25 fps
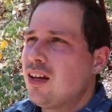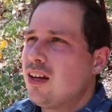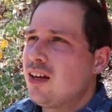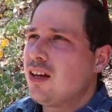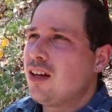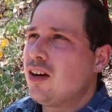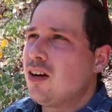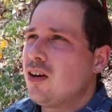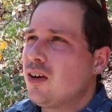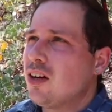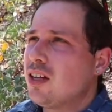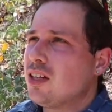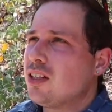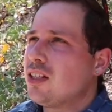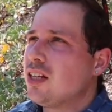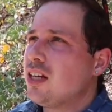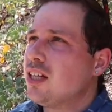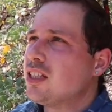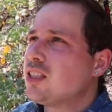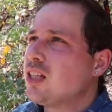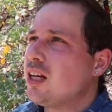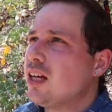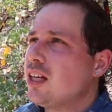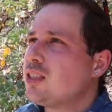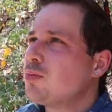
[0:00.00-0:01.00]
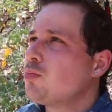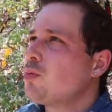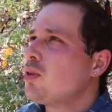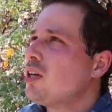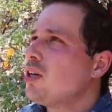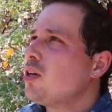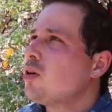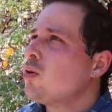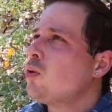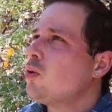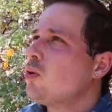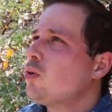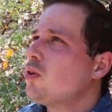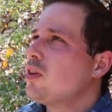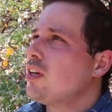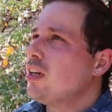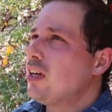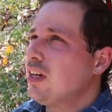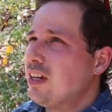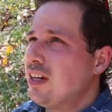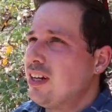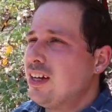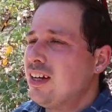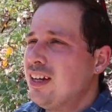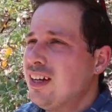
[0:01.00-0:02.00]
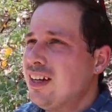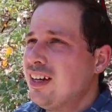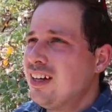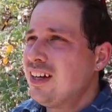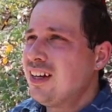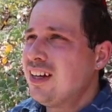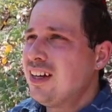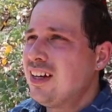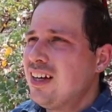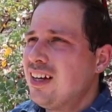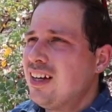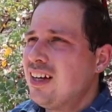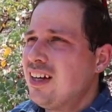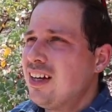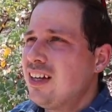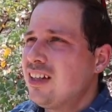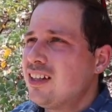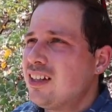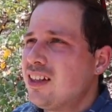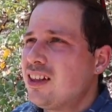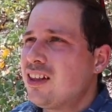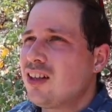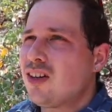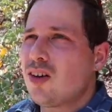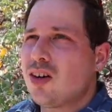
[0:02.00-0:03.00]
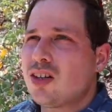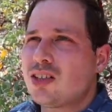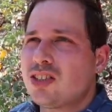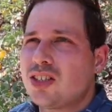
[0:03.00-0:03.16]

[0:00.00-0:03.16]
It's pretty cool that there are